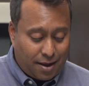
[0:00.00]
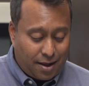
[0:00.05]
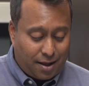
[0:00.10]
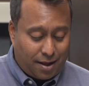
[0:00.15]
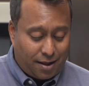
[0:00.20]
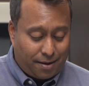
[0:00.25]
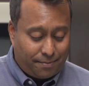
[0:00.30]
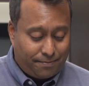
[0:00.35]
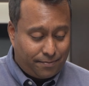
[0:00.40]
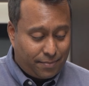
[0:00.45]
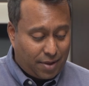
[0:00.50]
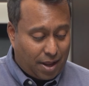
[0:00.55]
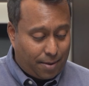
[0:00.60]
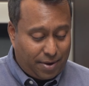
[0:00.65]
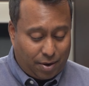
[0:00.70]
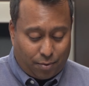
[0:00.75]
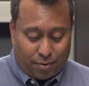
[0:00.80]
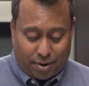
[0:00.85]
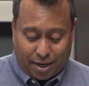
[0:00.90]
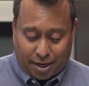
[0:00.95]

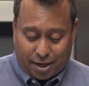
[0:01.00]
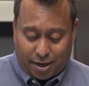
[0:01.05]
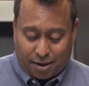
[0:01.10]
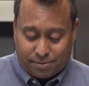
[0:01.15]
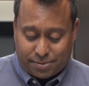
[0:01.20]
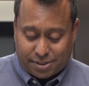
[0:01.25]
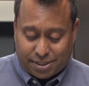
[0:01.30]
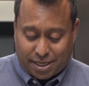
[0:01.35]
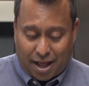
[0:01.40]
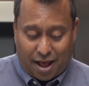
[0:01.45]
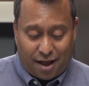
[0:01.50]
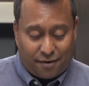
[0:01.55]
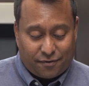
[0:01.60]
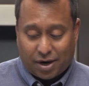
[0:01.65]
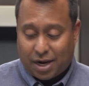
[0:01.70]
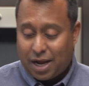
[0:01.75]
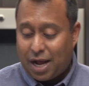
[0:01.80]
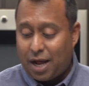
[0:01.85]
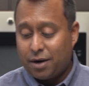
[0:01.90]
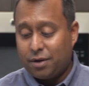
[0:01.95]
When it comes to
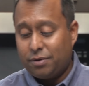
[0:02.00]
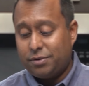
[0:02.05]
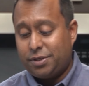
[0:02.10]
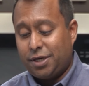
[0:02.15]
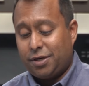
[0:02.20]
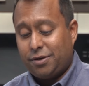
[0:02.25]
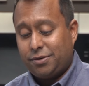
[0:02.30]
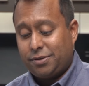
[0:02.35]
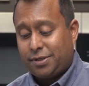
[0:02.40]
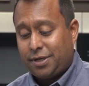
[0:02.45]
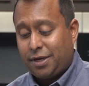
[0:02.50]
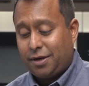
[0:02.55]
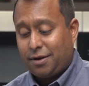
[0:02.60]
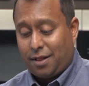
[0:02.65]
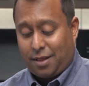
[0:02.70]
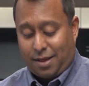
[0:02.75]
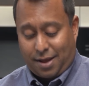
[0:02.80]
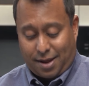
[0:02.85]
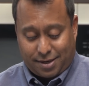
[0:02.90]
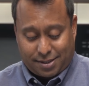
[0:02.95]
avocado toast, in
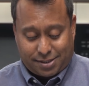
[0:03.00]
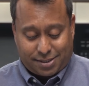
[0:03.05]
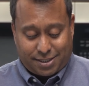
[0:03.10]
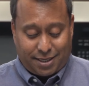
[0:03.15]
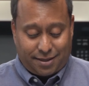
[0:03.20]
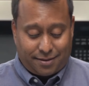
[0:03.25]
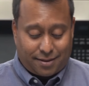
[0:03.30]
all honesty,